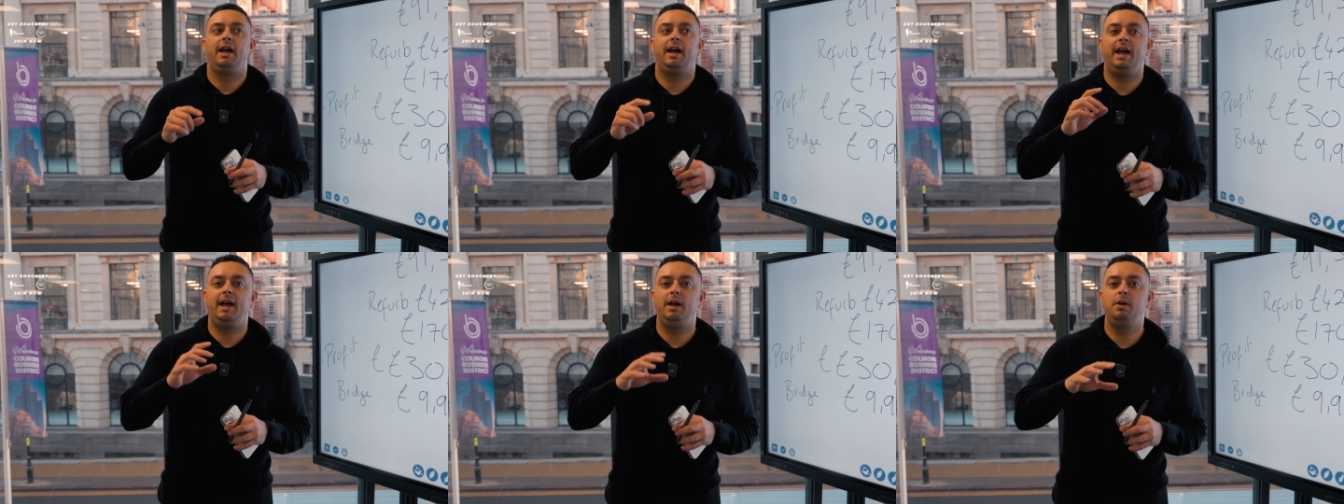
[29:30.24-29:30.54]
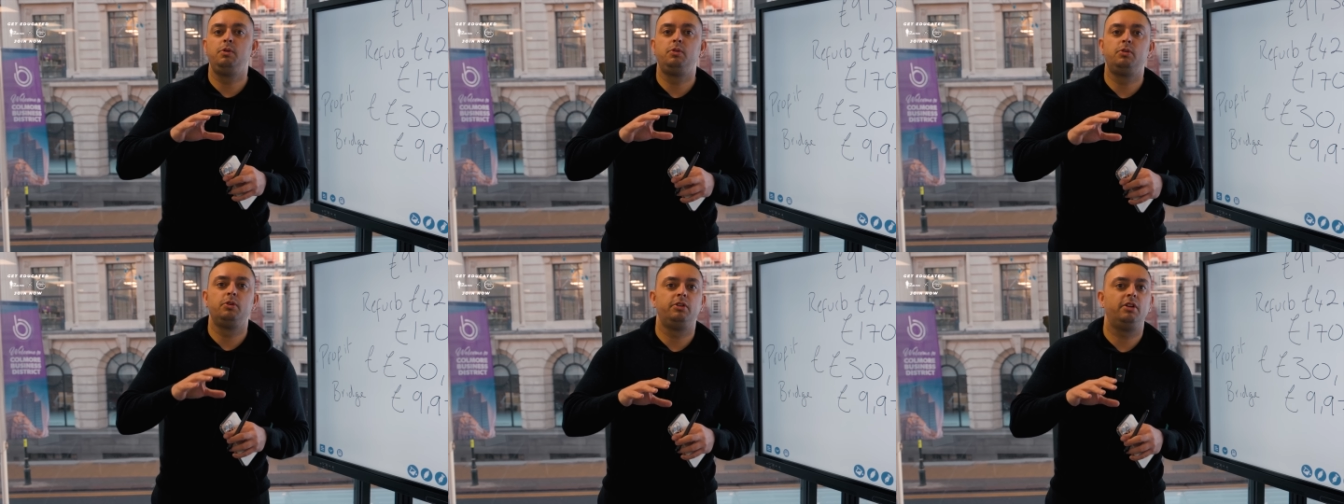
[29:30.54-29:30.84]

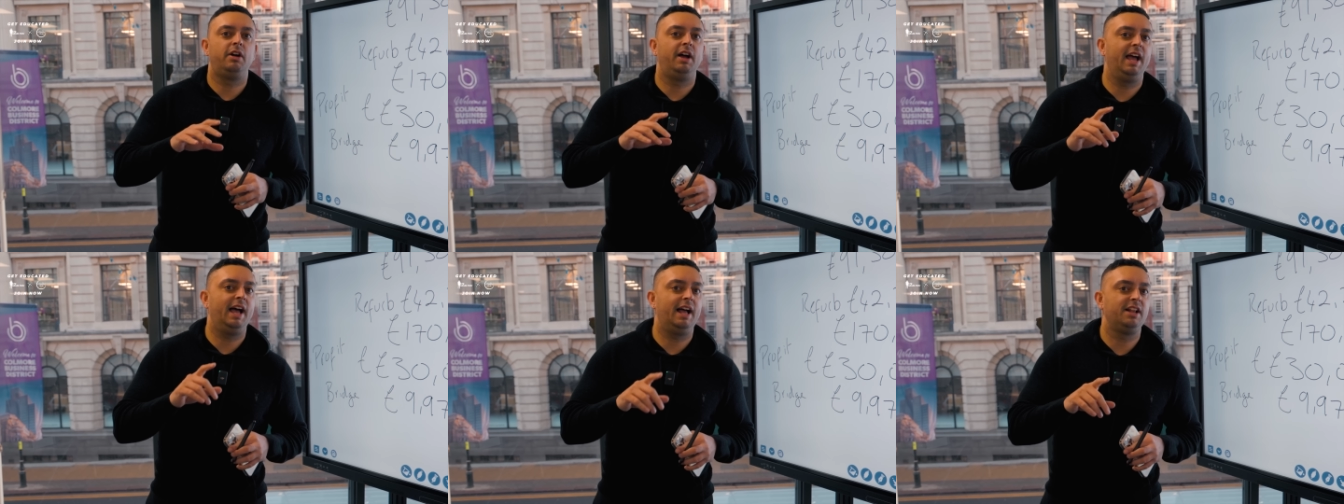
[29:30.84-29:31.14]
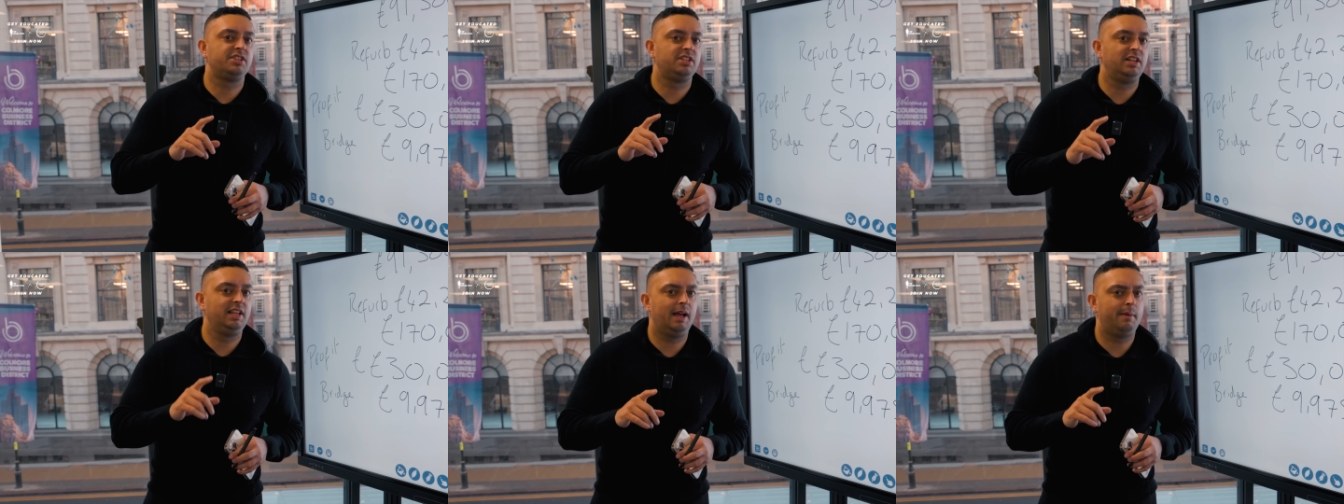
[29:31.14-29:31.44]
how good I
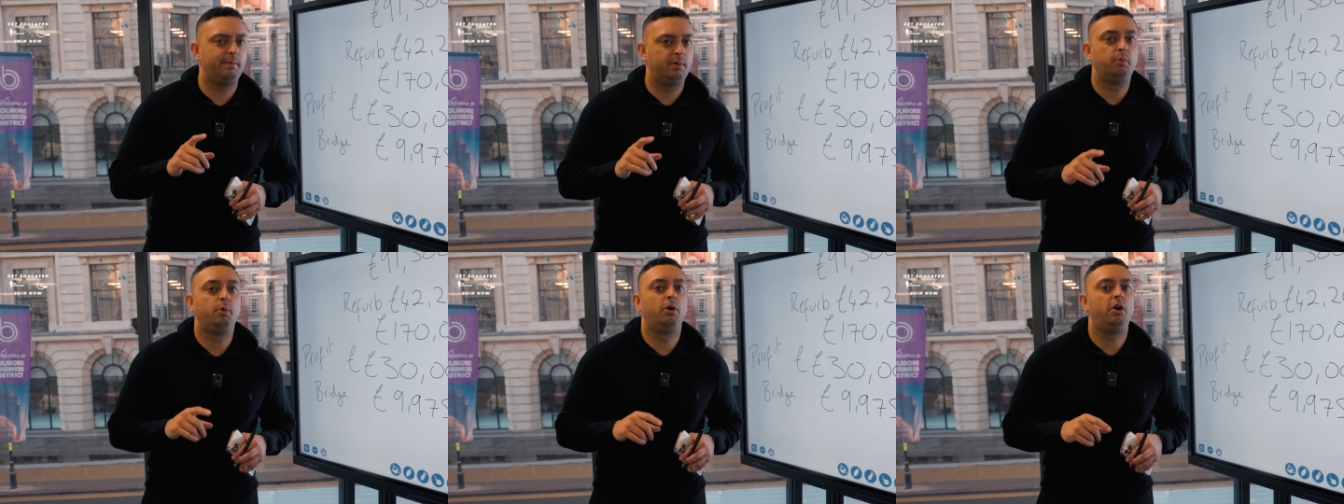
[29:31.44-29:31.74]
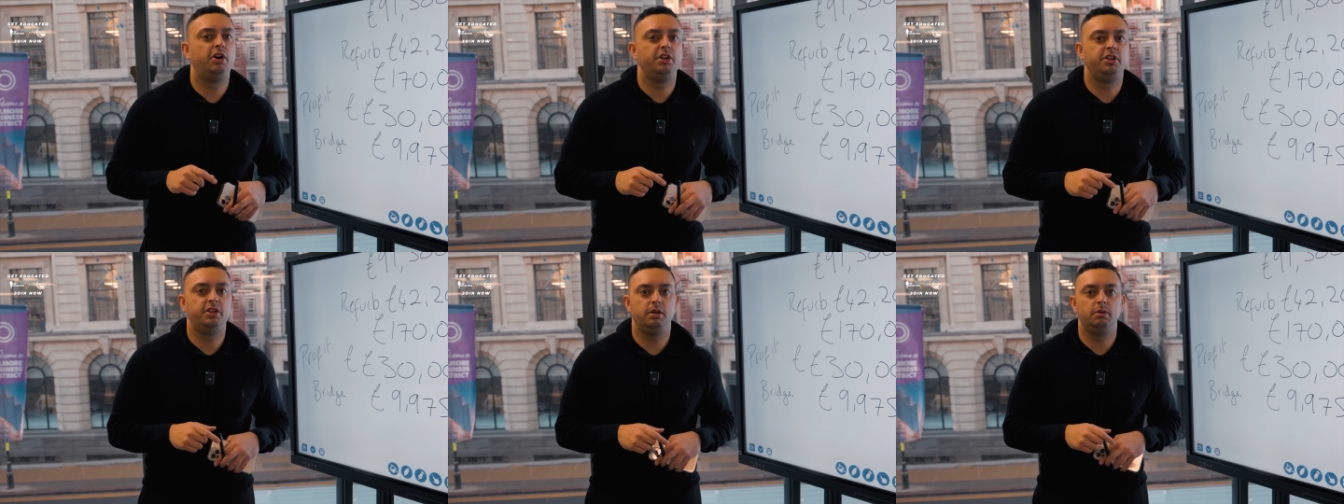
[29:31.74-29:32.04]
actually am at
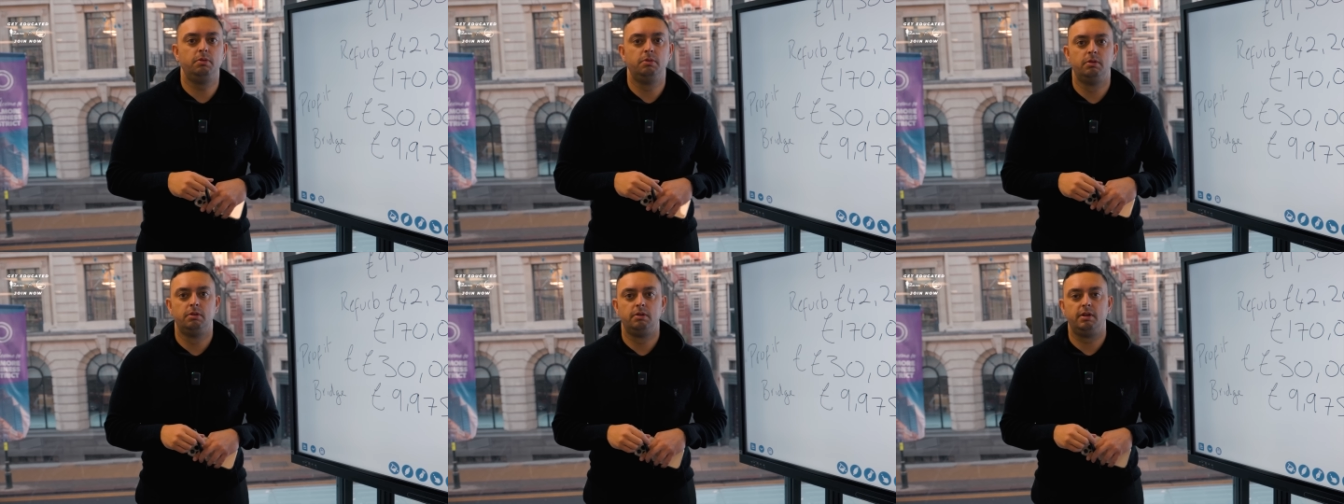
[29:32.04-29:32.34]
what I do.